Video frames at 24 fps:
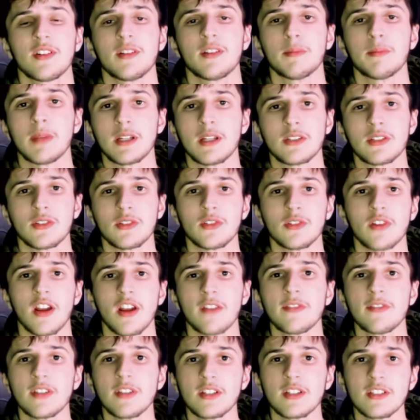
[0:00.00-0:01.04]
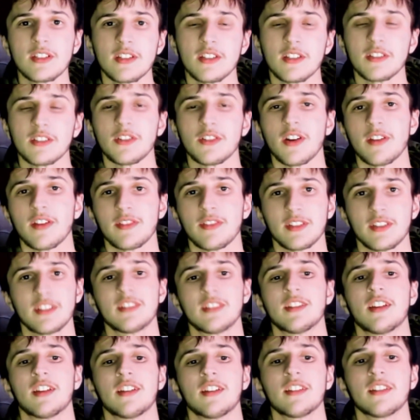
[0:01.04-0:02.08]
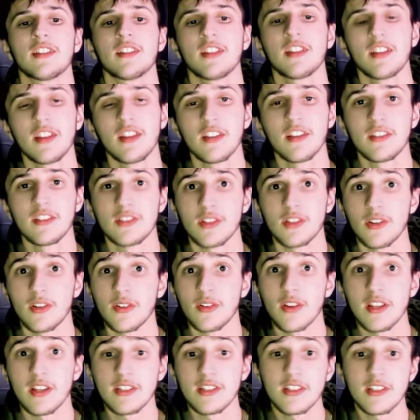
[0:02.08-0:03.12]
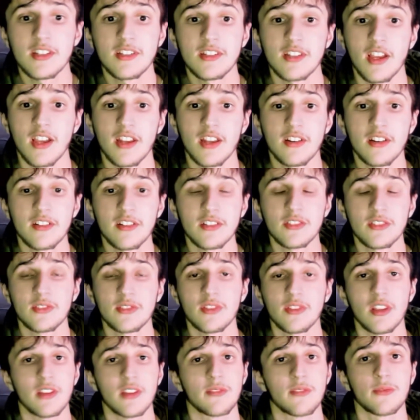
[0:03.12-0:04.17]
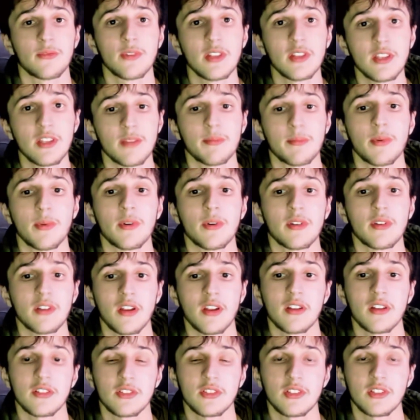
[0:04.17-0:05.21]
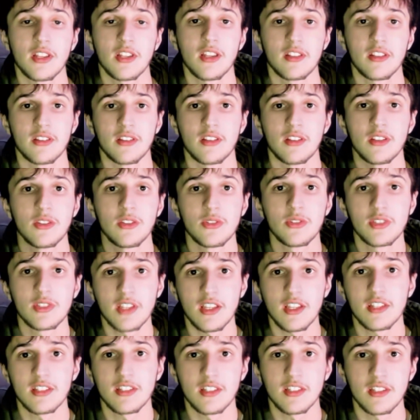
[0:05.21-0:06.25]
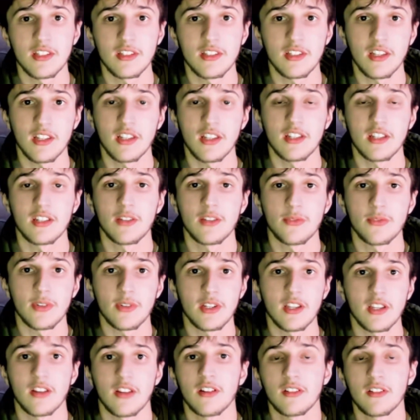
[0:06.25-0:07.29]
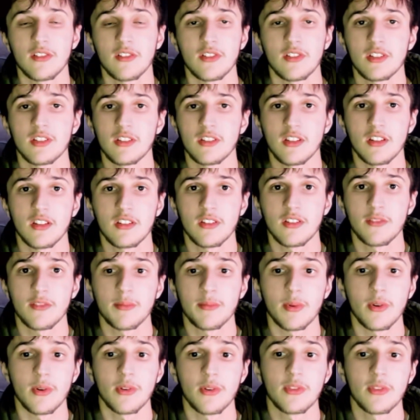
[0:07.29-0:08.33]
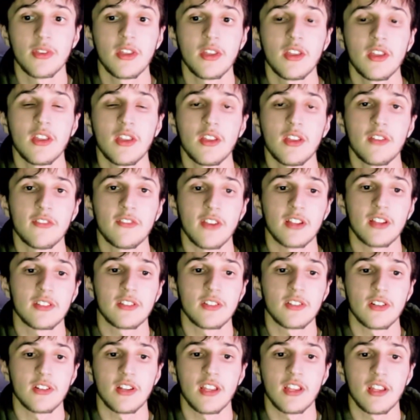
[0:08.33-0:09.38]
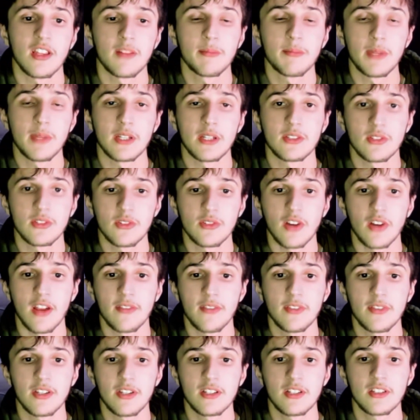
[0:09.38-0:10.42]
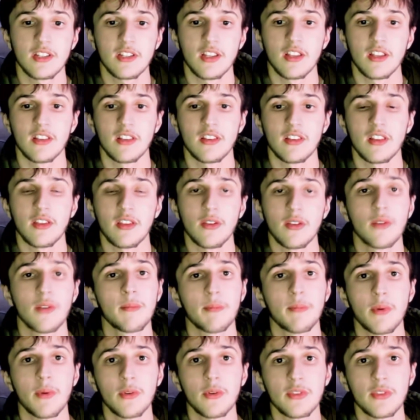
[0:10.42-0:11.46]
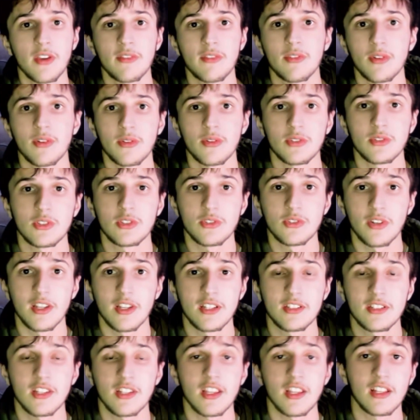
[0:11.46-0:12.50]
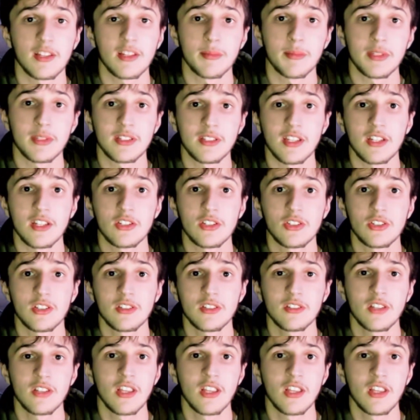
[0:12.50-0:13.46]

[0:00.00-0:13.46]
and pixel graphics in graphic design. So as a designer, it's really important to understand the use cases and different characteristics of both vector and pixel graphics, and they both have their own strengths and limitation,